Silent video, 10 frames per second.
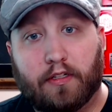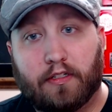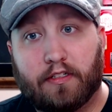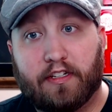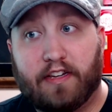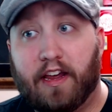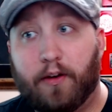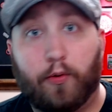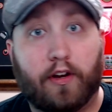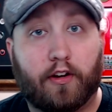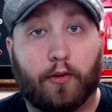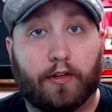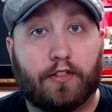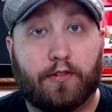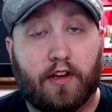today we are going
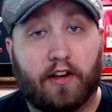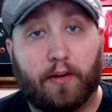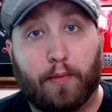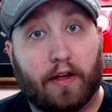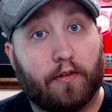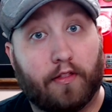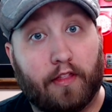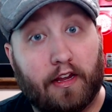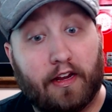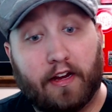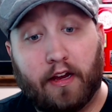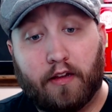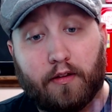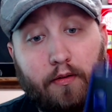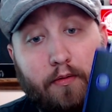to talk about the
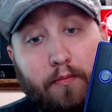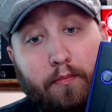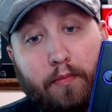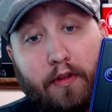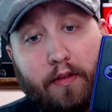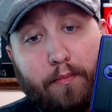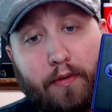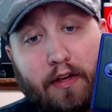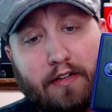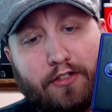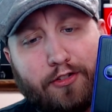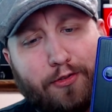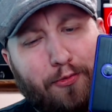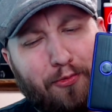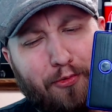Billet Box
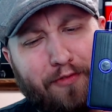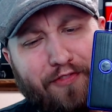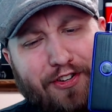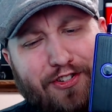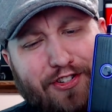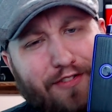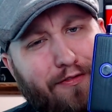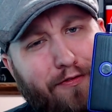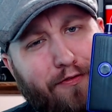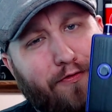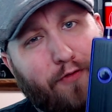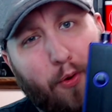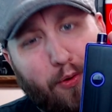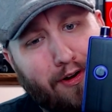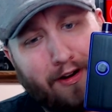Revision
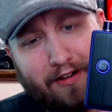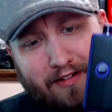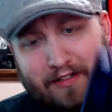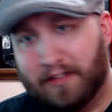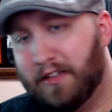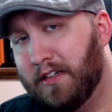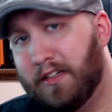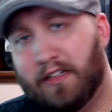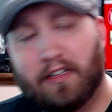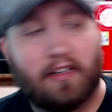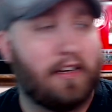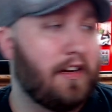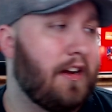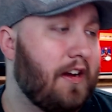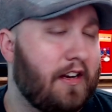4.
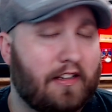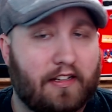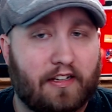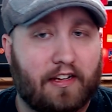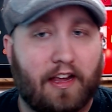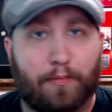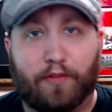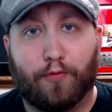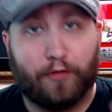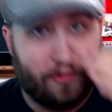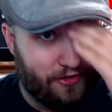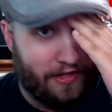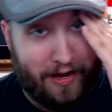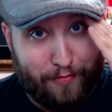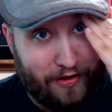Happy 4th of
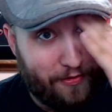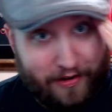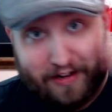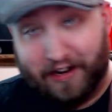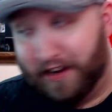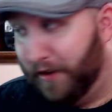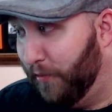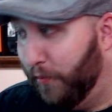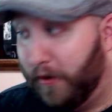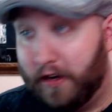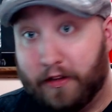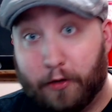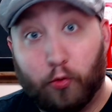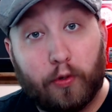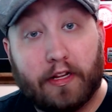July, by the way. I am apparently
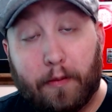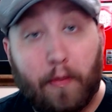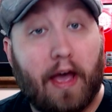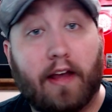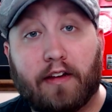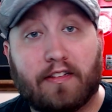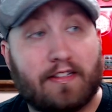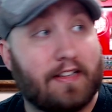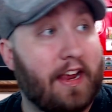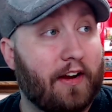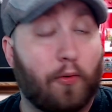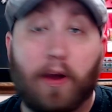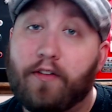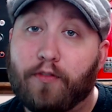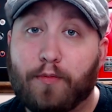really bad at staying
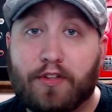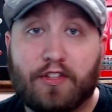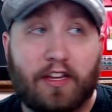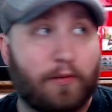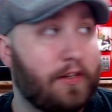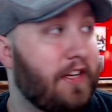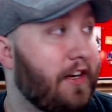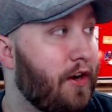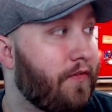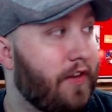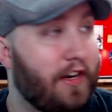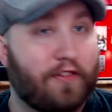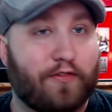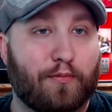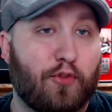away from this thing. We take off the night
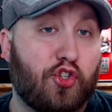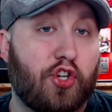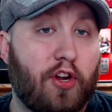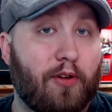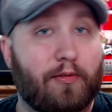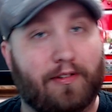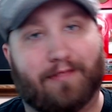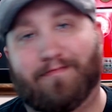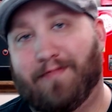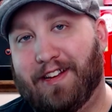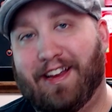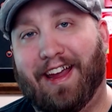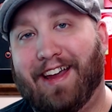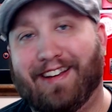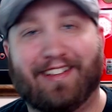from the show, and
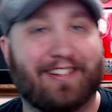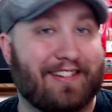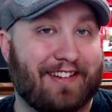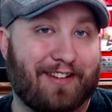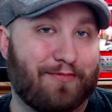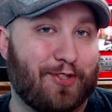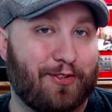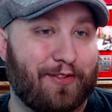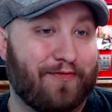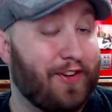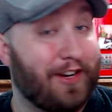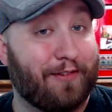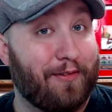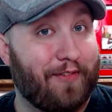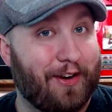hey, look, now I'm shooting a fucking
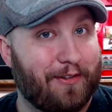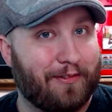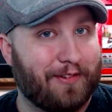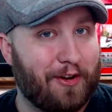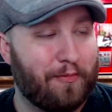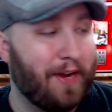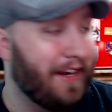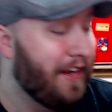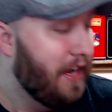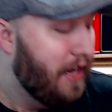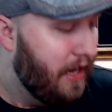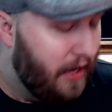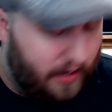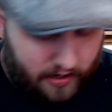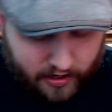review. Go me.
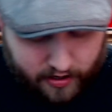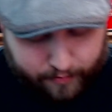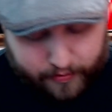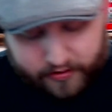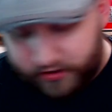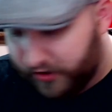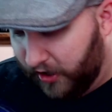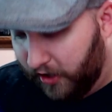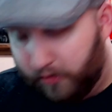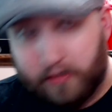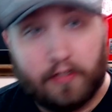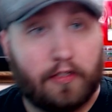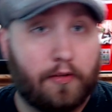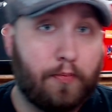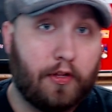So,
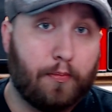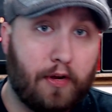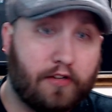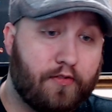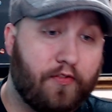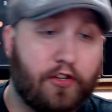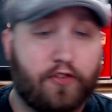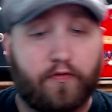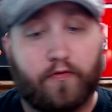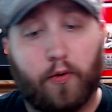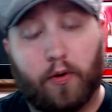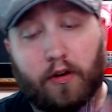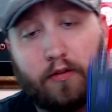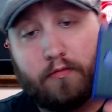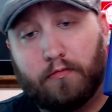Billet Box Revision 4.
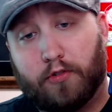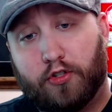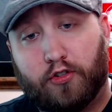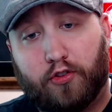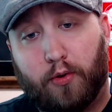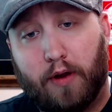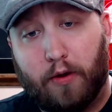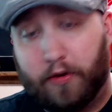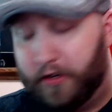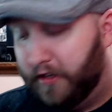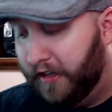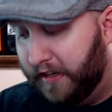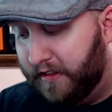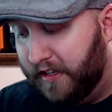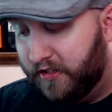Let's just throw out where you can
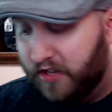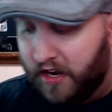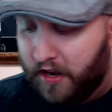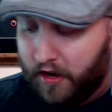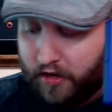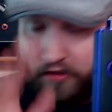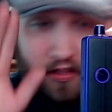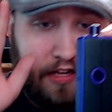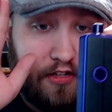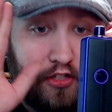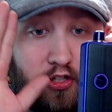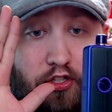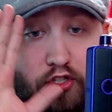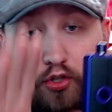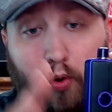get these. The
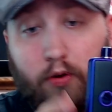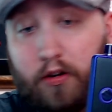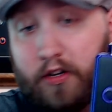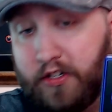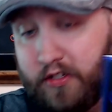store is